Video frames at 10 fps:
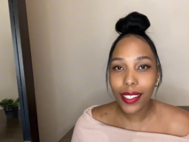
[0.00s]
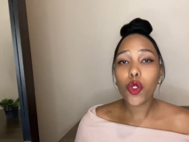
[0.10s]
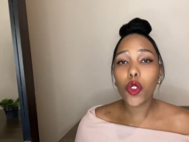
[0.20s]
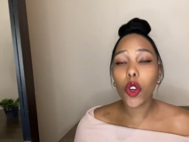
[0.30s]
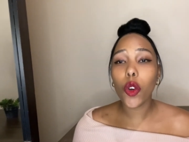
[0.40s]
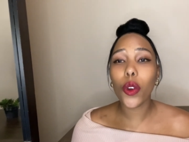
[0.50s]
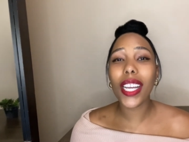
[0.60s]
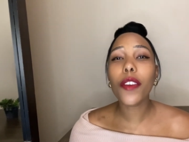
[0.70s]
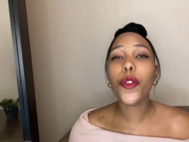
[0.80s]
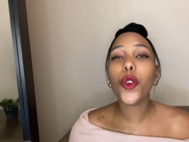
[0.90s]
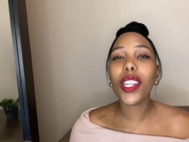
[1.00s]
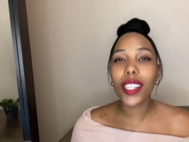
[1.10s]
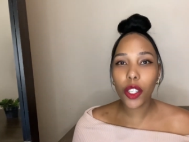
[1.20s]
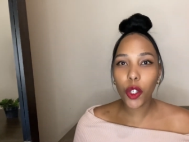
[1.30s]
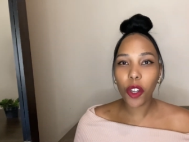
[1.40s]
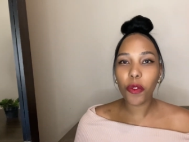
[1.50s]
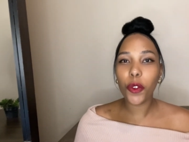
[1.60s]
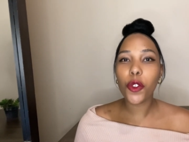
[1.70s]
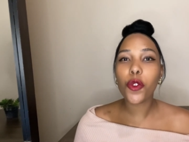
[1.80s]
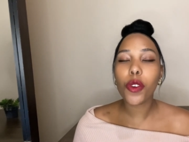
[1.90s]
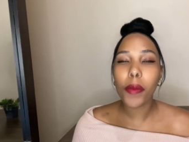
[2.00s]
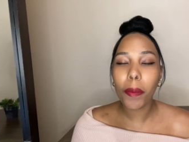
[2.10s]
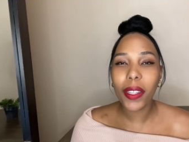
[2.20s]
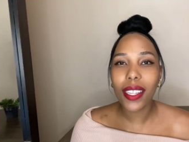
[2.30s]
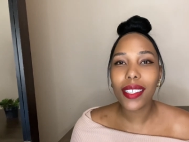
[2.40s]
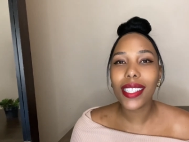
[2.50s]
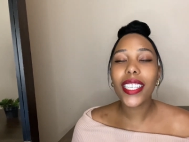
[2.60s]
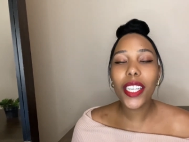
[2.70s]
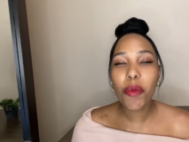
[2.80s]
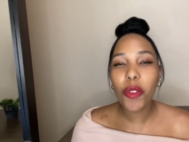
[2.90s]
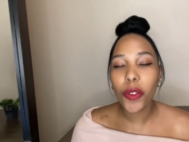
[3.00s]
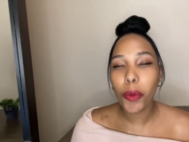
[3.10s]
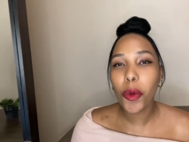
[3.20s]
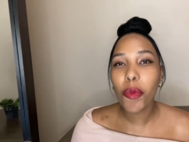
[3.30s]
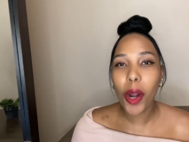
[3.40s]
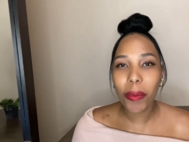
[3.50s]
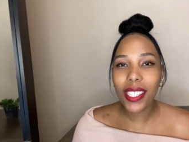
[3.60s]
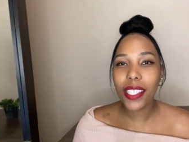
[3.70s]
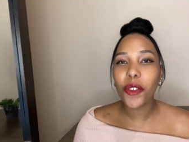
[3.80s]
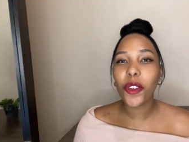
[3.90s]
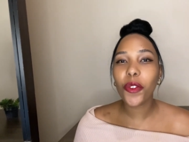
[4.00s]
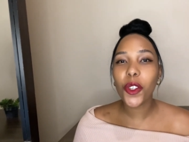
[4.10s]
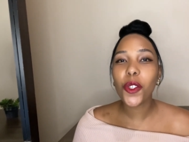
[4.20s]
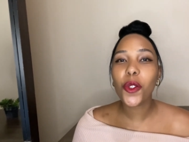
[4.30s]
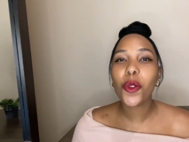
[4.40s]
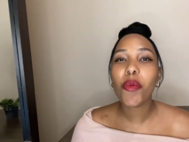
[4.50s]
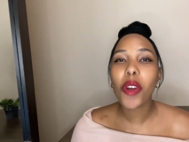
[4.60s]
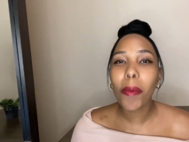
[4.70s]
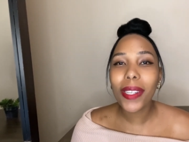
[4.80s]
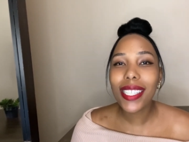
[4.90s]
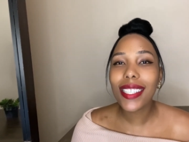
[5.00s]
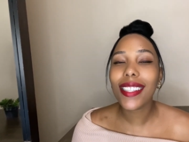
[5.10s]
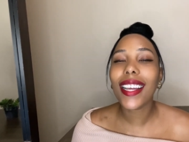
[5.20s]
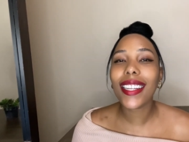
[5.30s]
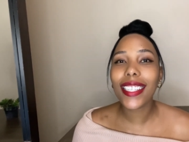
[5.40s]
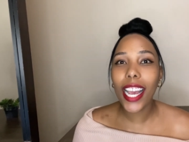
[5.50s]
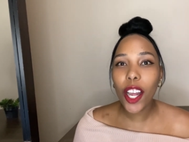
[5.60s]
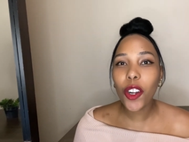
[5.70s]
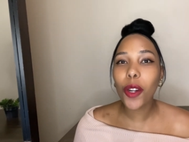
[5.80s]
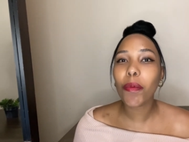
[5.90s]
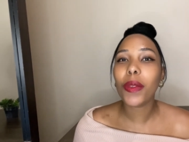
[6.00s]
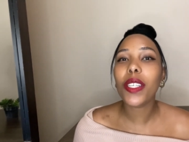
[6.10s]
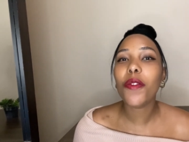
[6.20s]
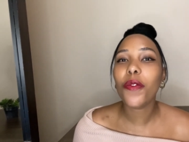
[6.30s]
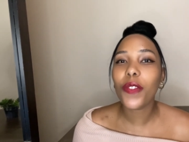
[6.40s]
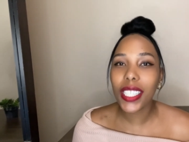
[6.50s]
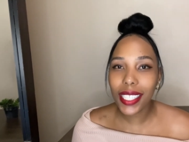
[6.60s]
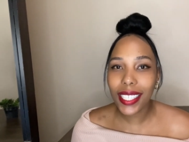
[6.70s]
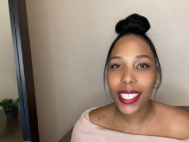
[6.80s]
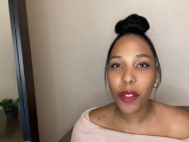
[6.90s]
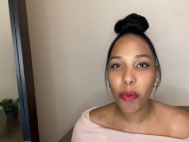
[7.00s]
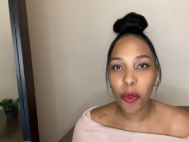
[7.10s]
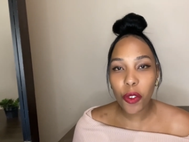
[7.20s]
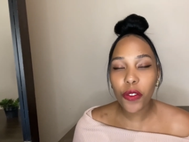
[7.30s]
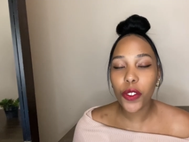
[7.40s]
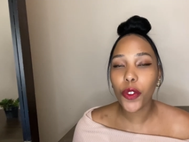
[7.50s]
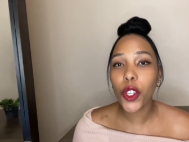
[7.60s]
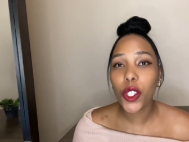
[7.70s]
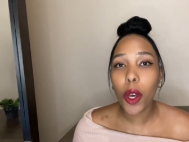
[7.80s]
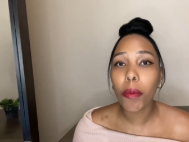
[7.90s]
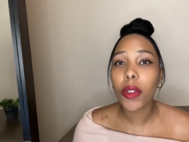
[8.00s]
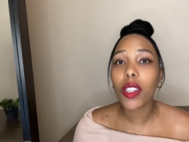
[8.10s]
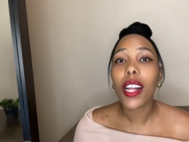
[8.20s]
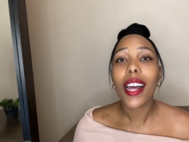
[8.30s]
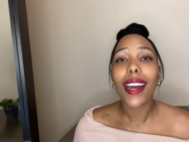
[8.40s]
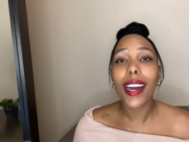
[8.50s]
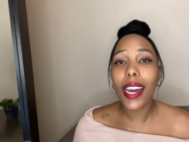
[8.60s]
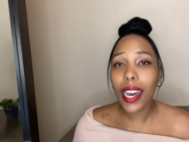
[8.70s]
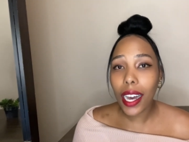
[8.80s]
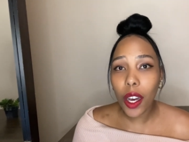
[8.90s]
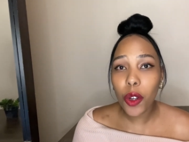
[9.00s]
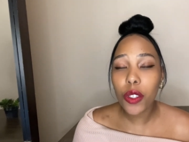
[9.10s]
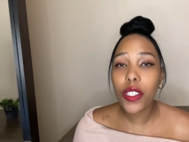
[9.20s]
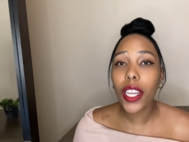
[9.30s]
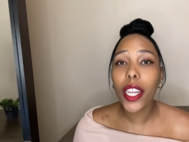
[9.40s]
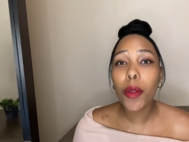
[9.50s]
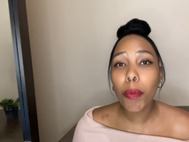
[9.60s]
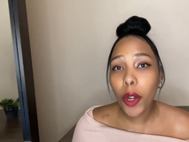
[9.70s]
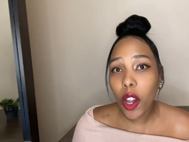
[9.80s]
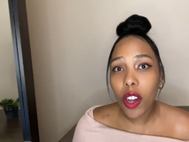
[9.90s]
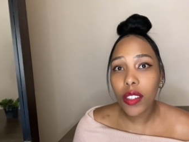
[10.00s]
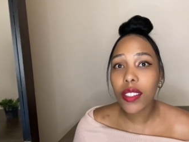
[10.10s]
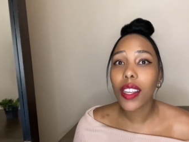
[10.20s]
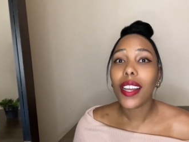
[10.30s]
So if you're a little confused, remember this. Immovable property refers to property that cannot be physically moved. For example, a house, a plot,